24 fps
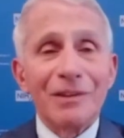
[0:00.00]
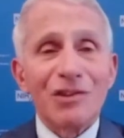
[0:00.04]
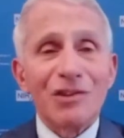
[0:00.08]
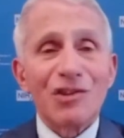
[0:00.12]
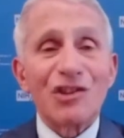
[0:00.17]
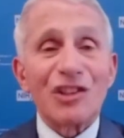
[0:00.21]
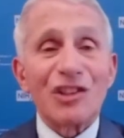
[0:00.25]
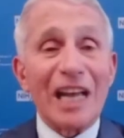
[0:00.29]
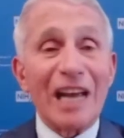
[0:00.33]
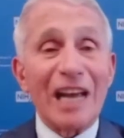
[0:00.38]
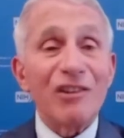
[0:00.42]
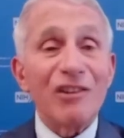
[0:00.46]

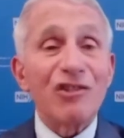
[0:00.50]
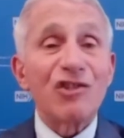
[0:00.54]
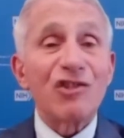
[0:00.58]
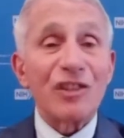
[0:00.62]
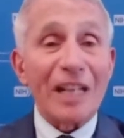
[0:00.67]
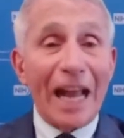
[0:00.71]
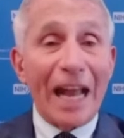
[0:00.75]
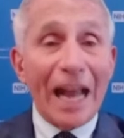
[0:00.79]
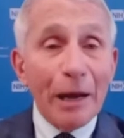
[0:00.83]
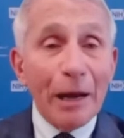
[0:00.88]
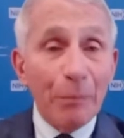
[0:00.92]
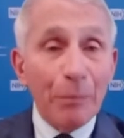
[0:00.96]
stay
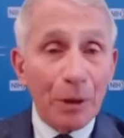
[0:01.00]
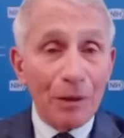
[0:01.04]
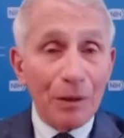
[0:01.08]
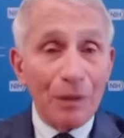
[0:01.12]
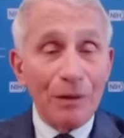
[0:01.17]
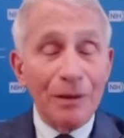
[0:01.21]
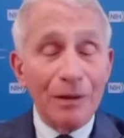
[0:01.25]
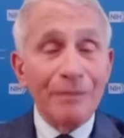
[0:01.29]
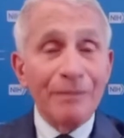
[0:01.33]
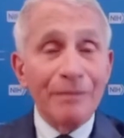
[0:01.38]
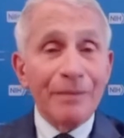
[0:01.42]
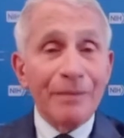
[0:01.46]

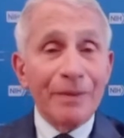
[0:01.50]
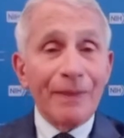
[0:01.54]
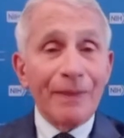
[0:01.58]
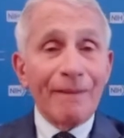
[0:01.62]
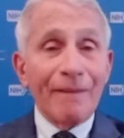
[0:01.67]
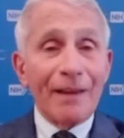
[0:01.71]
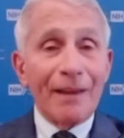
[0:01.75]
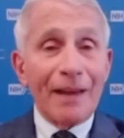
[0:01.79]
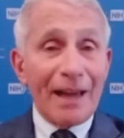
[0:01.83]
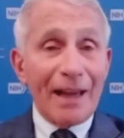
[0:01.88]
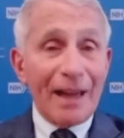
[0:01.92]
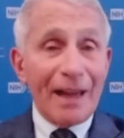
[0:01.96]
stable.
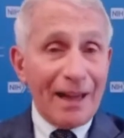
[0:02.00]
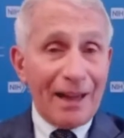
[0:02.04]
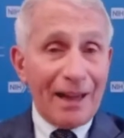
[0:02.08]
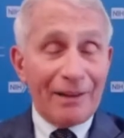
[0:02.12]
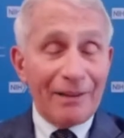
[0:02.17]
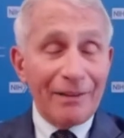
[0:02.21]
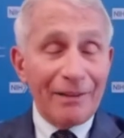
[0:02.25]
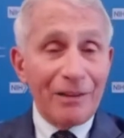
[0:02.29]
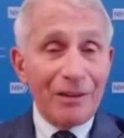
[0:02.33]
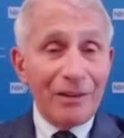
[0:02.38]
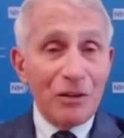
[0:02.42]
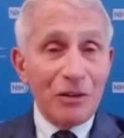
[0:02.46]

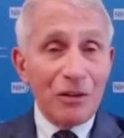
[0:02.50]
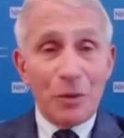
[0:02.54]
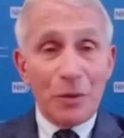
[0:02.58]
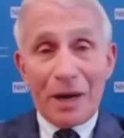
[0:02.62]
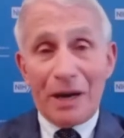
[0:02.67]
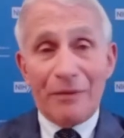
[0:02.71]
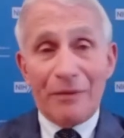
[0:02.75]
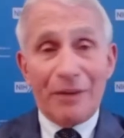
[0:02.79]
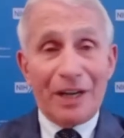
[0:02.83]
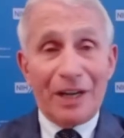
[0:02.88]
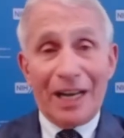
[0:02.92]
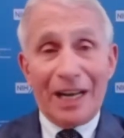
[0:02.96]
And you
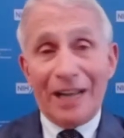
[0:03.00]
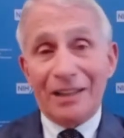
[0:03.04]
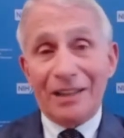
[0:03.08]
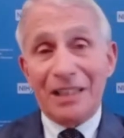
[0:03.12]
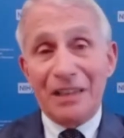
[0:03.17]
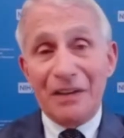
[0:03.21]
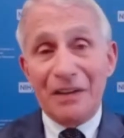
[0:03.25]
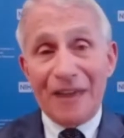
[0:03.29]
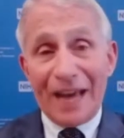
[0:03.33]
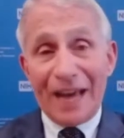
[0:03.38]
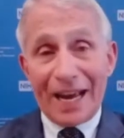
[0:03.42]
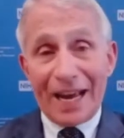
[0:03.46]
have an
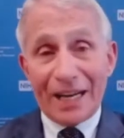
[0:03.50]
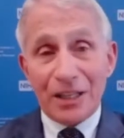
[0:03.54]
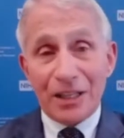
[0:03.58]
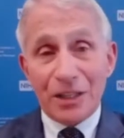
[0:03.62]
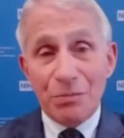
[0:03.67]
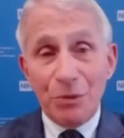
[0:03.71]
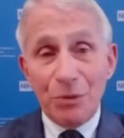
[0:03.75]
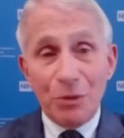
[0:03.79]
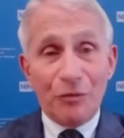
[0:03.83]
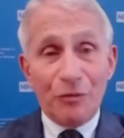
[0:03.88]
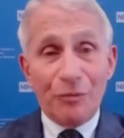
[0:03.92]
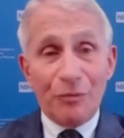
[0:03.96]

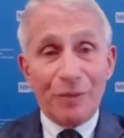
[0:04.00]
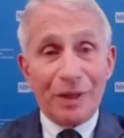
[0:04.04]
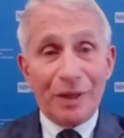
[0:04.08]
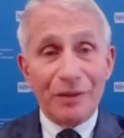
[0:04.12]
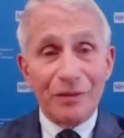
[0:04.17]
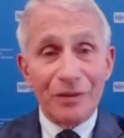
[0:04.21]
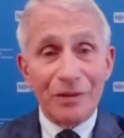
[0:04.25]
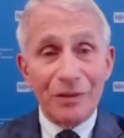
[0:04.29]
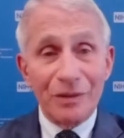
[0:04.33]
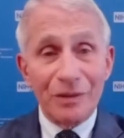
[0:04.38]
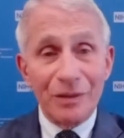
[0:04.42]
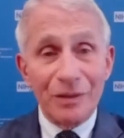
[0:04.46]
anti-vax
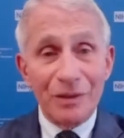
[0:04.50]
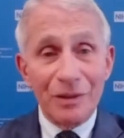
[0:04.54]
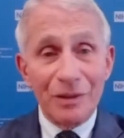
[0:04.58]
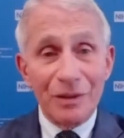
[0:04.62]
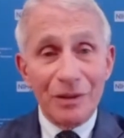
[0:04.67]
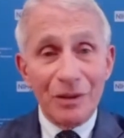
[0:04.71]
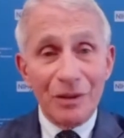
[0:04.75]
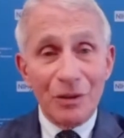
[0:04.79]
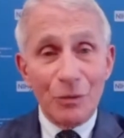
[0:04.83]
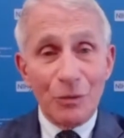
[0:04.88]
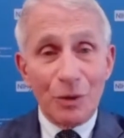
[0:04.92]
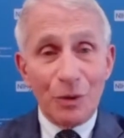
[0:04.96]
movement,
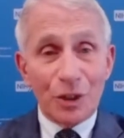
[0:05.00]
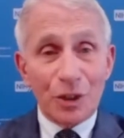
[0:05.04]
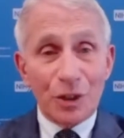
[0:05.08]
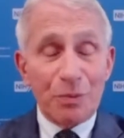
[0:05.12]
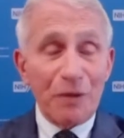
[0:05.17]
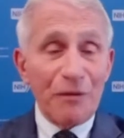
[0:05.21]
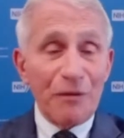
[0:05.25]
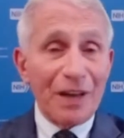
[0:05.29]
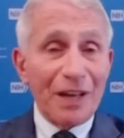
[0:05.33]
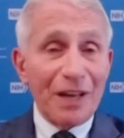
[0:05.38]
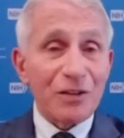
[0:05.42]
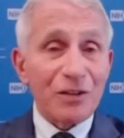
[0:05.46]
which
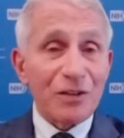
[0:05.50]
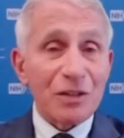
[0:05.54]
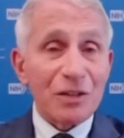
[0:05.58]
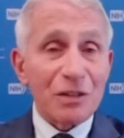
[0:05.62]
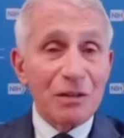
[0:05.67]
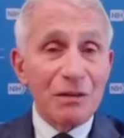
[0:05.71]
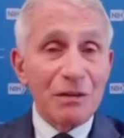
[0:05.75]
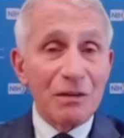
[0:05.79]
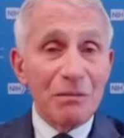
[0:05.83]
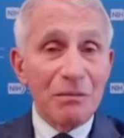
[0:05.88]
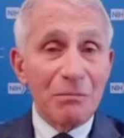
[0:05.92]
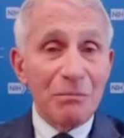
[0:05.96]

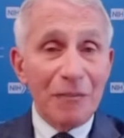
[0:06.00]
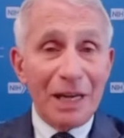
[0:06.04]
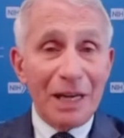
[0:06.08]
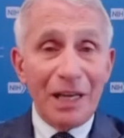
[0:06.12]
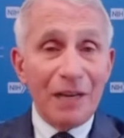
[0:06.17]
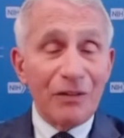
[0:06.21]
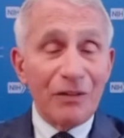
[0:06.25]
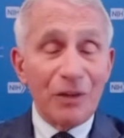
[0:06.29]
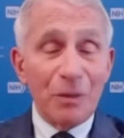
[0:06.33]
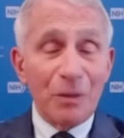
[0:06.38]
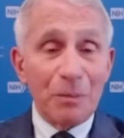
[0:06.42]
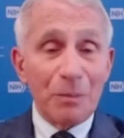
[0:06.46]
prevents
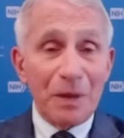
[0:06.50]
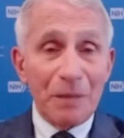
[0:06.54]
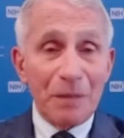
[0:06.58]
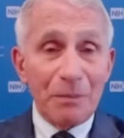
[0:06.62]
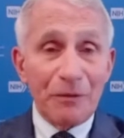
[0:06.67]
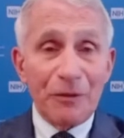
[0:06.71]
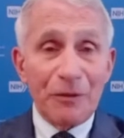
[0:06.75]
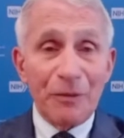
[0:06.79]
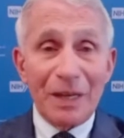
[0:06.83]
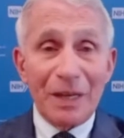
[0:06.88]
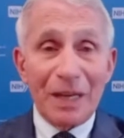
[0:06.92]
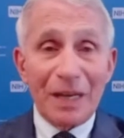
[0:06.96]
many of the
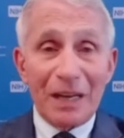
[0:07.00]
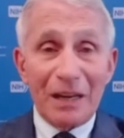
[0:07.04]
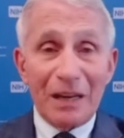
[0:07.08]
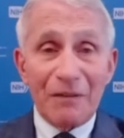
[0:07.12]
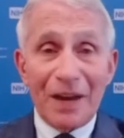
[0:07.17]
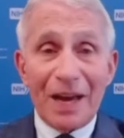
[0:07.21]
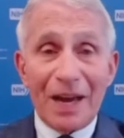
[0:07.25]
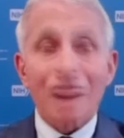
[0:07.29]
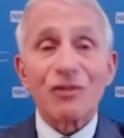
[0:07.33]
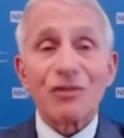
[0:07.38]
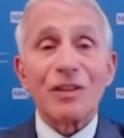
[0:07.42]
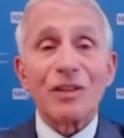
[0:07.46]
people from getting
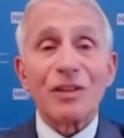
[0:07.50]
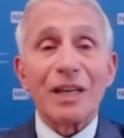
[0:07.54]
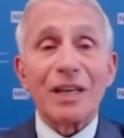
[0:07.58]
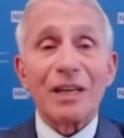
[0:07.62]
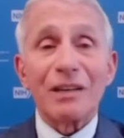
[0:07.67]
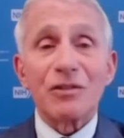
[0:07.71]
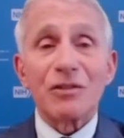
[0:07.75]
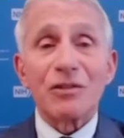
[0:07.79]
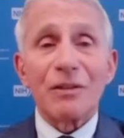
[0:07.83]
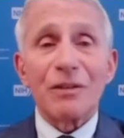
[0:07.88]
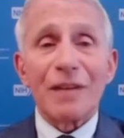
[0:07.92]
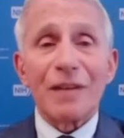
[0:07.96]

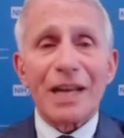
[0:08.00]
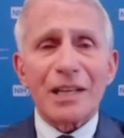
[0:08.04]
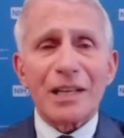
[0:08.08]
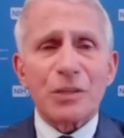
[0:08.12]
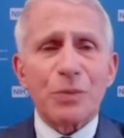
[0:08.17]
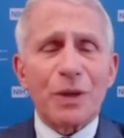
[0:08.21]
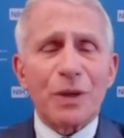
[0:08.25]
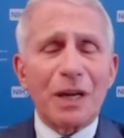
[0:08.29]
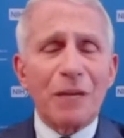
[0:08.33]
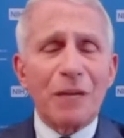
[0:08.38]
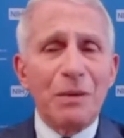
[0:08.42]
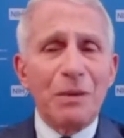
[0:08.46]
vaccinated. So
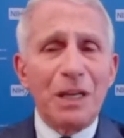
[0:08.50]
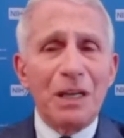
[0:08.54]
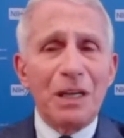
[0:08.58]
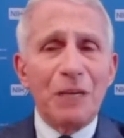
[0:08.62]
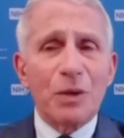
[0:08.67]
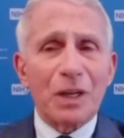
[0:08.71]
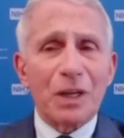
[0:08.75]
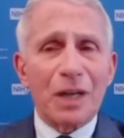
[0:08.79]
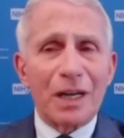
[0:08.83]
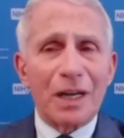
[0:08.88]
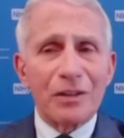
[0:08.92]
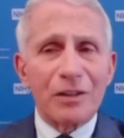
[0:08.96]
that's what I
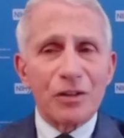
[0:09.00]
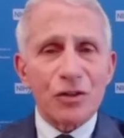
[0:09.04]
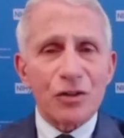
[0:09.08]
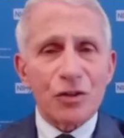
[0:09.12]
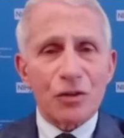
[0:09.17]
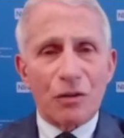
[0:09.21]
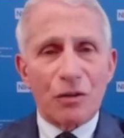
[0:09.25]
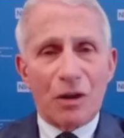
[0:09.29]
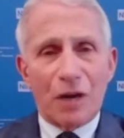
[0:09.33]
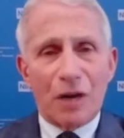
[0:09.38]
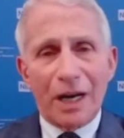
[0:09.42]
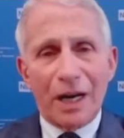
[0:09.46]
mean when I
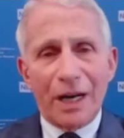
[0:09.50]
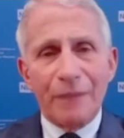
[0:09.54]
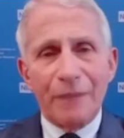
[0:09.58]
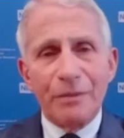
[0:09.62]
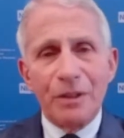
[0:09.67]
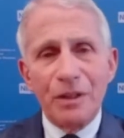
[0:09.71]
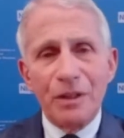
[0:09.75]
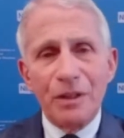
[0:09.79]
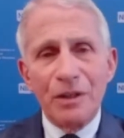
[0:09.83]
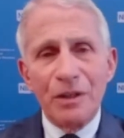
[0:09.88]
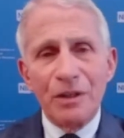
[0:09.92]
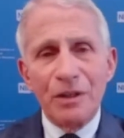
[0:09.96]

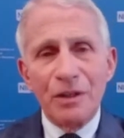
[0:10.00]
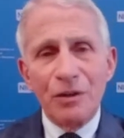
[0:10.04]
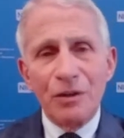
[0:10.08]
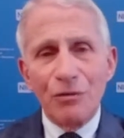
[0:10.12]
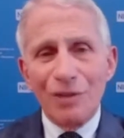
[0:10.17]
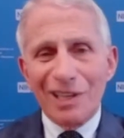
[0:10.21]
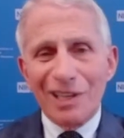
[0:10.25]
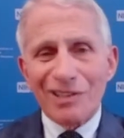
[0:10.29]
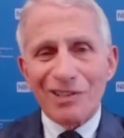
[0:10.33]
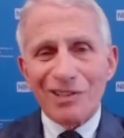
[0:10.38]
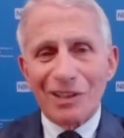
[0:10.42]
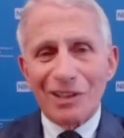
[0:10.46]
described
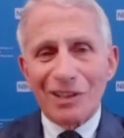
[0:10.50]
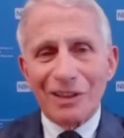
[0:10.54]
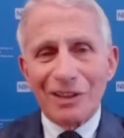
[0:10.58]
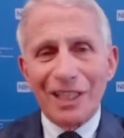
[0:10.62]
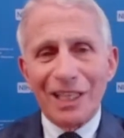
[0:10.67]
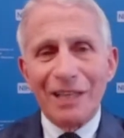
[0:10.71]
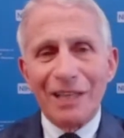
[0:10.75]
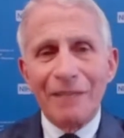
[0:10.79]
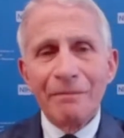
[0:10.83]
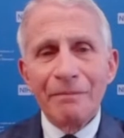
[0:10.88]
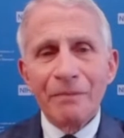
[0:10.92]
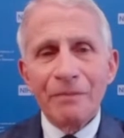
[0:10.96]

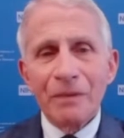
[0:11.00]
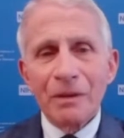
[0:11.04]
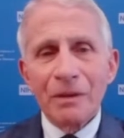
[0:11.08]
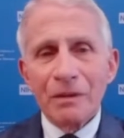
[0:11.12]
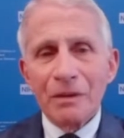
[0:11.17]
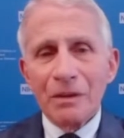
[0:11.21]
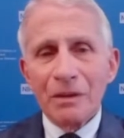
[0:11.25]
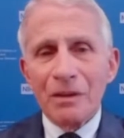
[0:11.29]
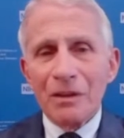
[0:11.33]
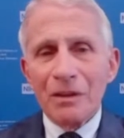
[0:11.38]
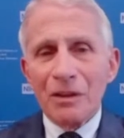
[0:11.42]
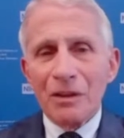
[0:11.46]
recently,
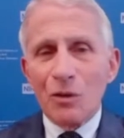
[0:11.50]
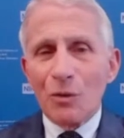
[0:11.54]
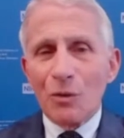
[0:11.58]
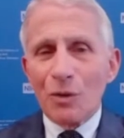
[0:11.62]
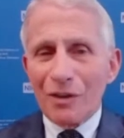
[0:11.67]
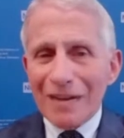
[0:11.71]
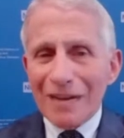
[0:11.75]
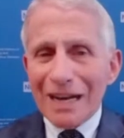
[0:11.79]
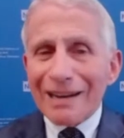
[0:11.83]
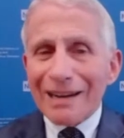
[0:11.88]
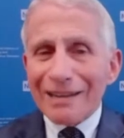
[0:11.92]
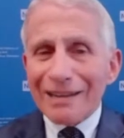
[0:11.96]

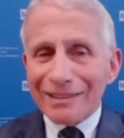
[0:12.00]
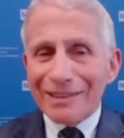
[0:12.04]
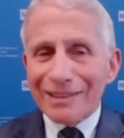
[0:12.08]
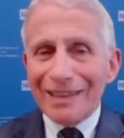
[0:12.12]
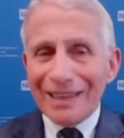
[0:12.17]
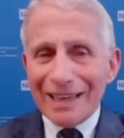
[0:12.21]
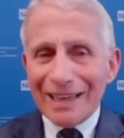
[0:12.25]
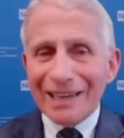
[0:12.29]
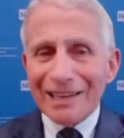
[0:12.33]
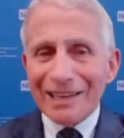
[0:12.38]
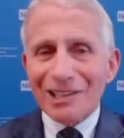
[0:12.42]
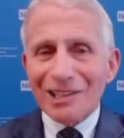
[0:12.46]
we're not going
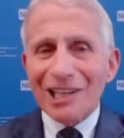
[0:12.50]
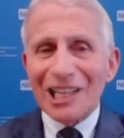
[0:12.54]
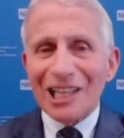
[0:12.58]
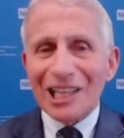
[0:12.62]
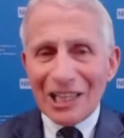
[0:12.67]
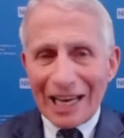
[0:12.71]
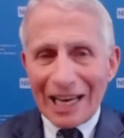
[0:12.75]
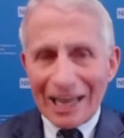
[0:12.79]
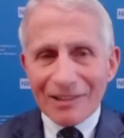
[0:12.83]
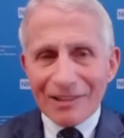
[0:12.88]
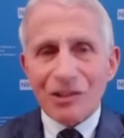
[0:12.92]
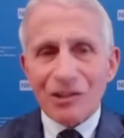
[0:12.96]
to get
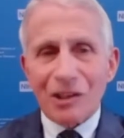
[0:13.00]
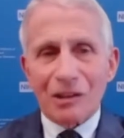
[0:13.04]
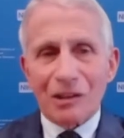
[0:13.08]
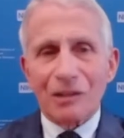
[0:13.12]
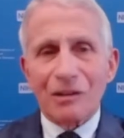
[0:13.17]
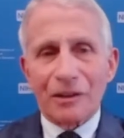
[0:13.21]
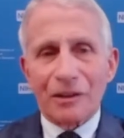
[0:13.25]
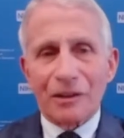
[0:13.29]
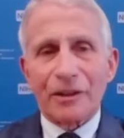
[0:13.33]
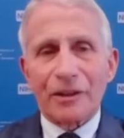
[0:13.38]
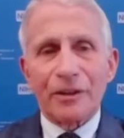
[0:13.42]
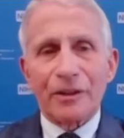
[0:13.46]

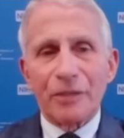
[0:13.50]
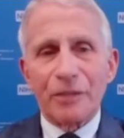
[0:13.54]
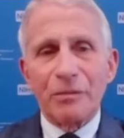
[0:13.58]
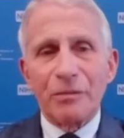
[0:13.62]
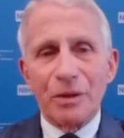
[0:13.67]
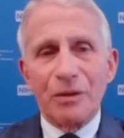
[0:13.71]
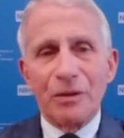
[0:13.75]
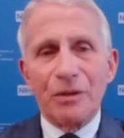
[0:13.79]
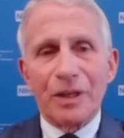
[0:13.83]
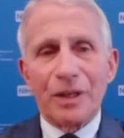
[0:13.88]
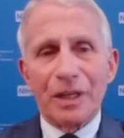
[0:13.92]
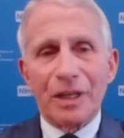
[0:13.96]
classical herd
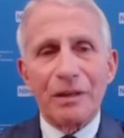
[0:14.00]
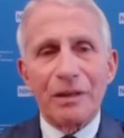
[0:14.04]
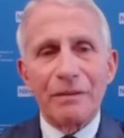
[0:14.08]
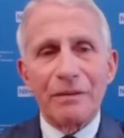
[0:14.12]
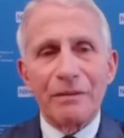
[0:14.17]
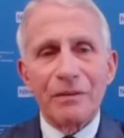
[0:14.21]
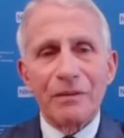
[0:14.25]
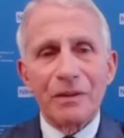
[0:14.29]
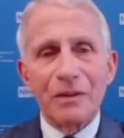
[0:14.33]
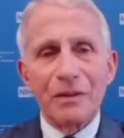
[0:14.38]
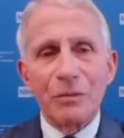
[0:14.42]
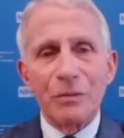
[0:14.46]
immunity
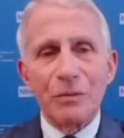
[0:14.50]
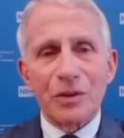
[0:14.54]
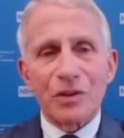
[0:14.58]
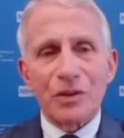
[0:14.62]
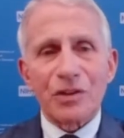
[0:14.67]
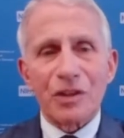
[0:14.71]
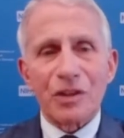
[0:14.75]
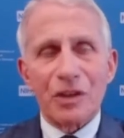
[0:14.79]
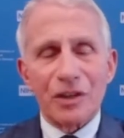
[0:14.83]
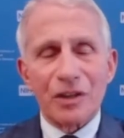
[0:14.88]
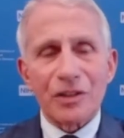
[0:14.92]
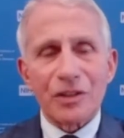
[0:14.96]

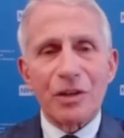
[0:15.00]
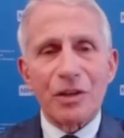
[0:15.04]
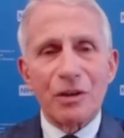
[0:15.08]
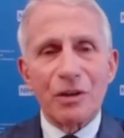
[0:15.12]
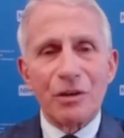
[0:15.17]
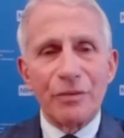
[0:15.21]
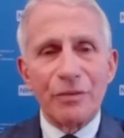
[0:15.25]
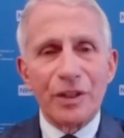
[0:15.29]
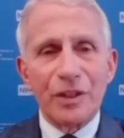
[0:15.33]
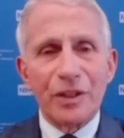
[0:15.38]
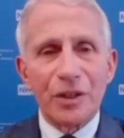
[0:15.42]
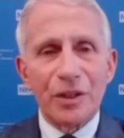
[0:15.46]
with
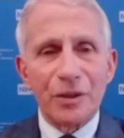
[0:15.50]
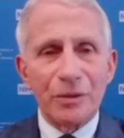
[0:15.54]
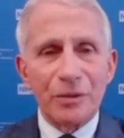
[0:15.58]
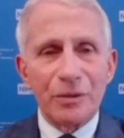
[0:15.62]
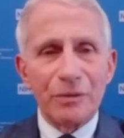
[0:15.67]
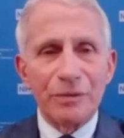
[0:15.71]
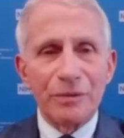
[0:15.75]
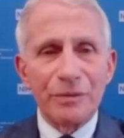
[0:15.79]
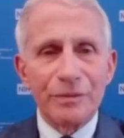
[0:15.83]
SARS-CoV-2.